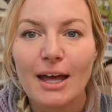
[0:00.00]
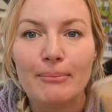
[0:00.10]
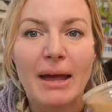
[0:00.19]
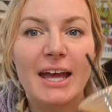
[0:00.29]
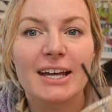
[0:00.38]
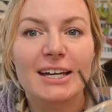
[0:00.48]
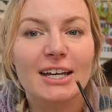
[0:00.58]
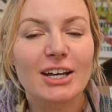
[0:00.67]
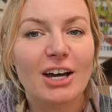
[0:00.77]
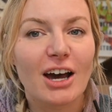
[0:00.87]
my
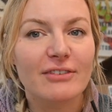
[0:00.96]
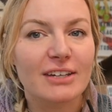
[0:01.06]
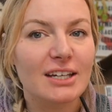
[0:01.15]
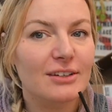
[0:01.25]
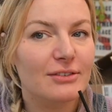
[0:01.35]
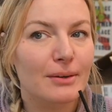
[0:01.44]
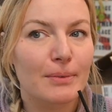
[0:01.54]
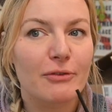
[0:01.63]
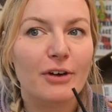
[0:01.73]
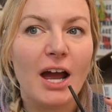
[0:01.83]
coffee from
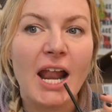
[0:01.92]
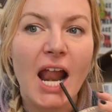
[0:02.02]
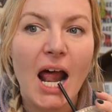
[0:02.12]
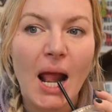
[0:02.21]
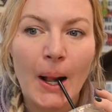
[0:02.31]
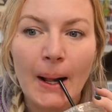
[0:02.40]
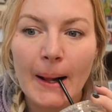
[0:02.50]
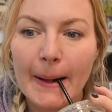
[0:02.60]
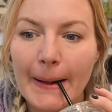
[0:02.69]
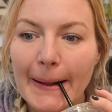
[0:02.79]
the front,
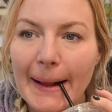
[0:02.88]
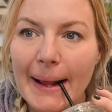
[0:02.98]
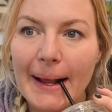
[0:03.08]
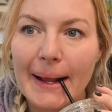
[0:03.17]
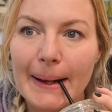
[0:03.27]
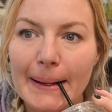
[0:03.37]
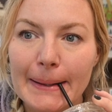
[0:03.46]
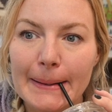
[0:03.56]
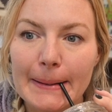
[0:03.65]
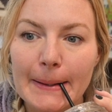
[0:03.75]

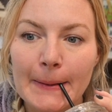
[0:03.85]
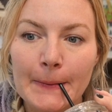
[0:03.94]
and